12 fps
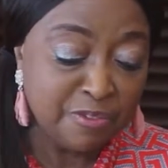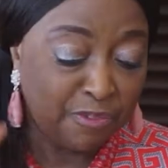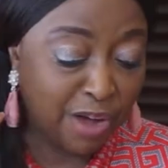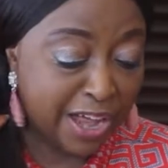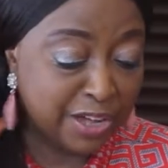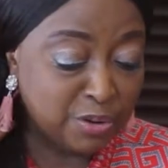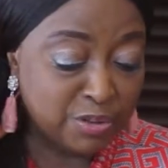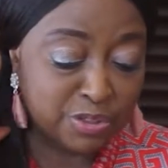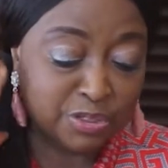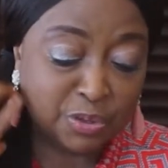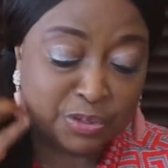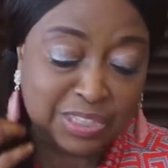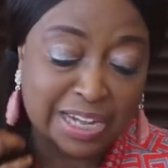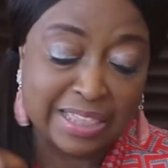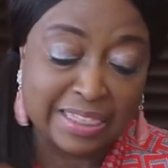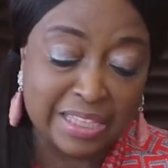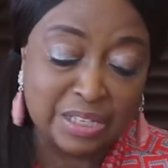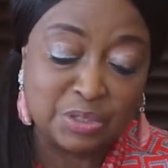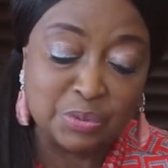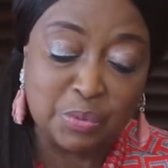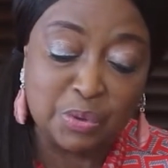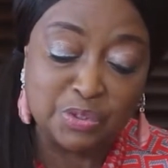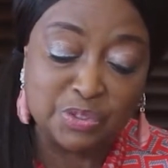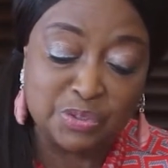For I know the thoughts that I think
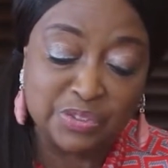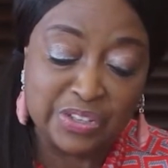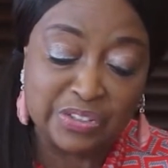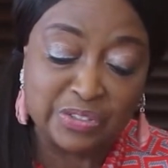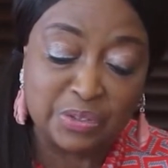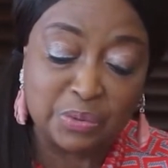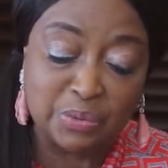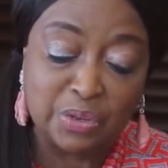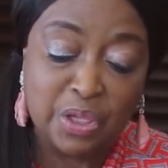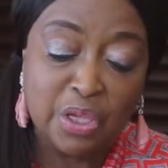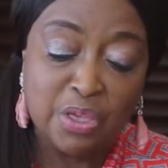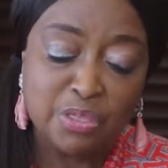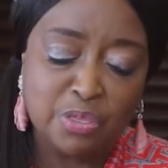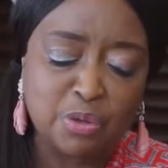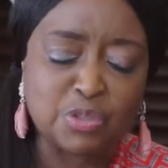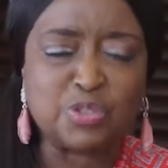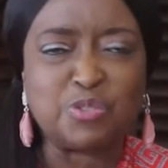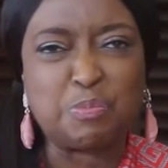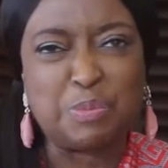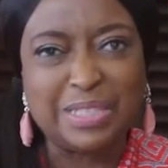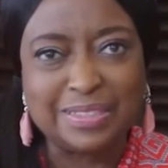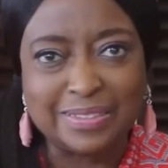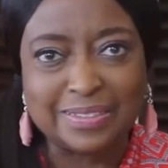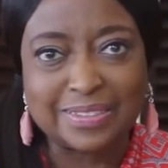towards you, says the Lord, thoughts of
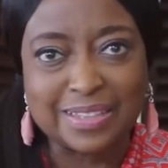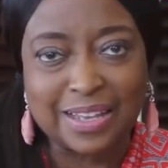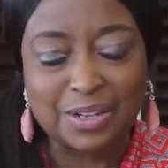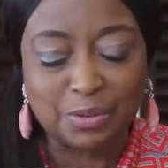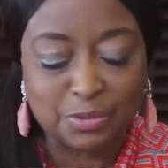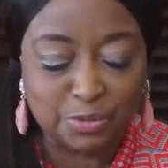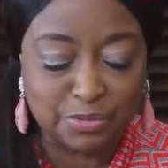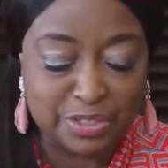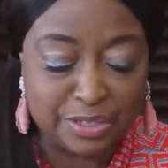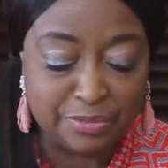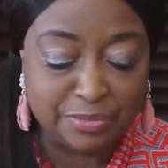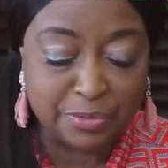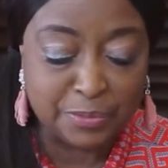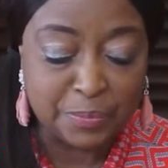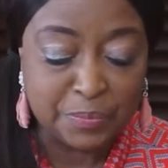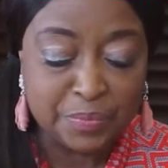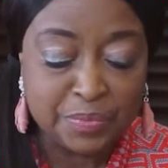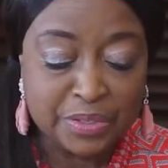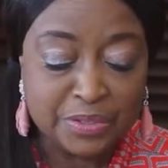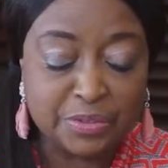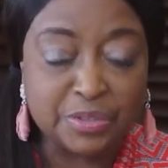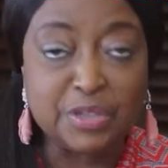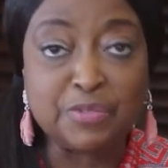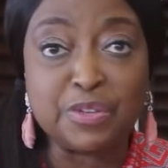peace and not of evil,
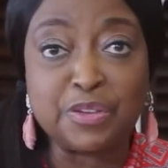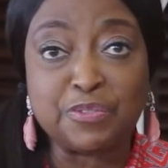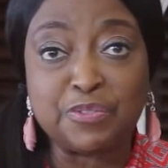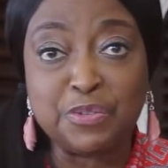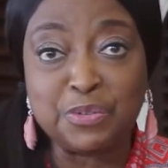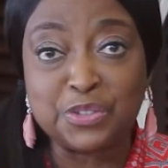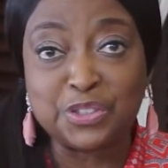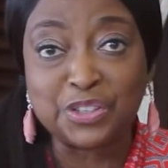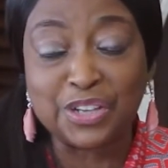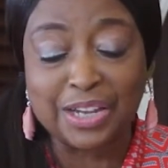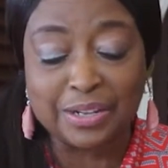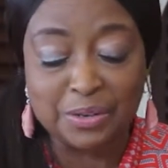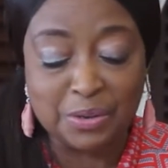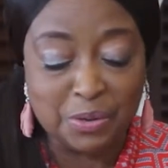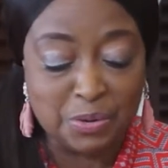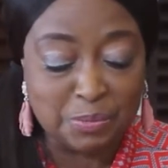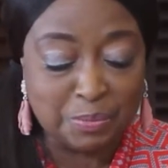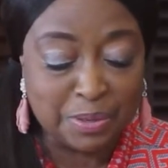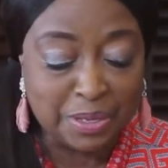to give you a future and a hope.